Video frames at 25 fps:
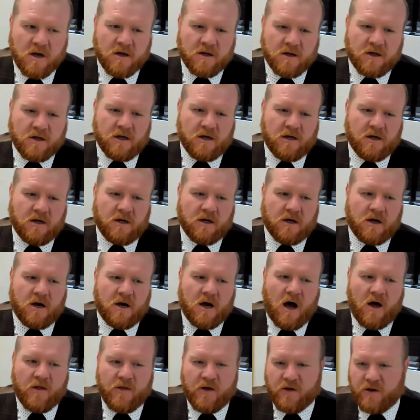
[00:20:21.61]
The
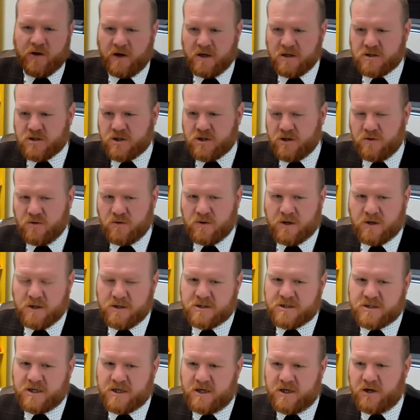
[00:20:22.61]
other thing to
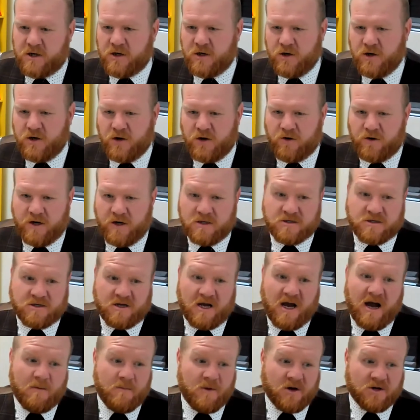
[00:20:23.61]
consider here is
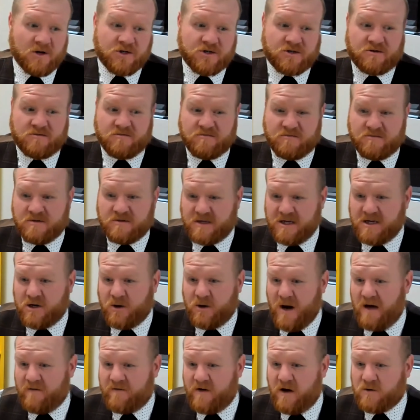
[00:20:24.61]
how much did
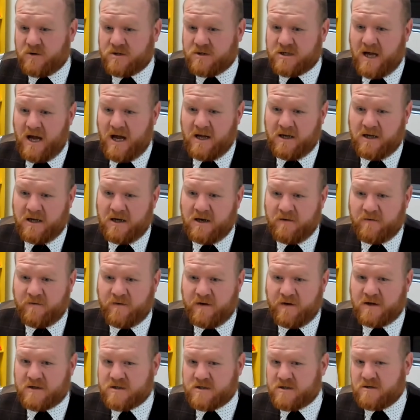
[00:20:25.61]
you have outstanding. If
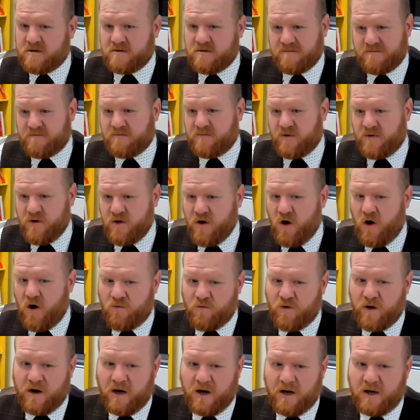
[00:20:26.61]
it's not
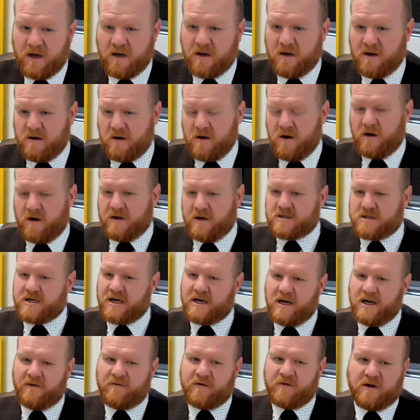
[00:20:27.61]
really a
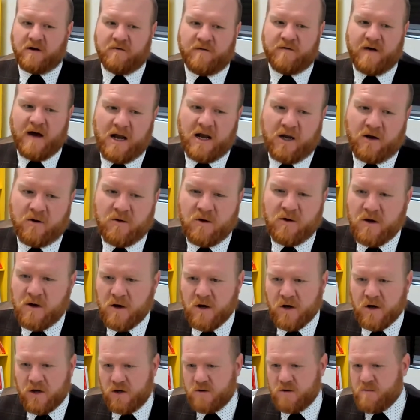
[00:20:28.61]
significant value,
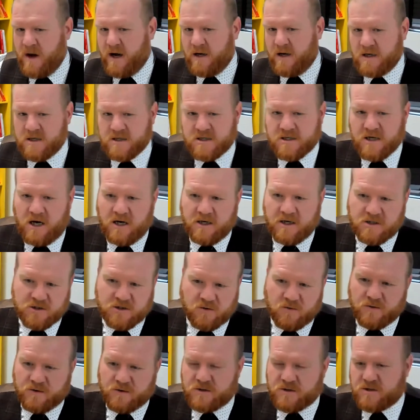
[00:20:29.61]
you may decide
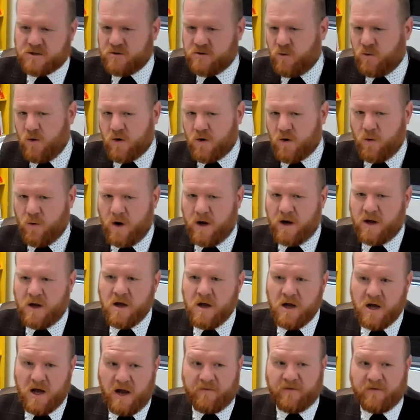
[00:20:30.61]
to walk away.
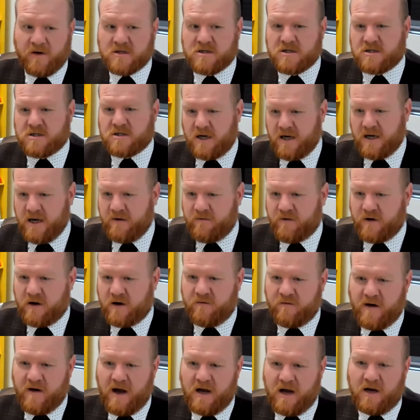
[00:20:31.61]
If it's a
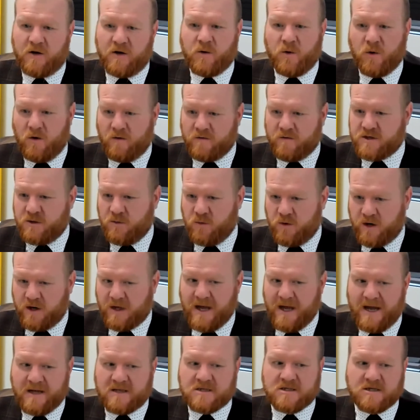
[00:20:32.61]
significant value, you obviously want to
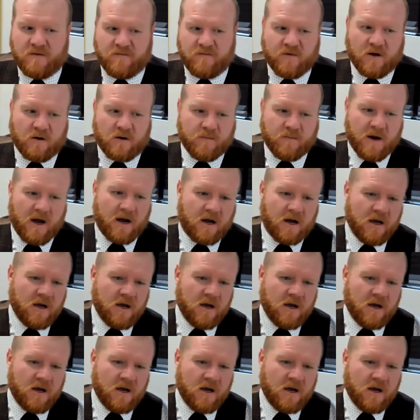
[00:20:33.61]
get something back.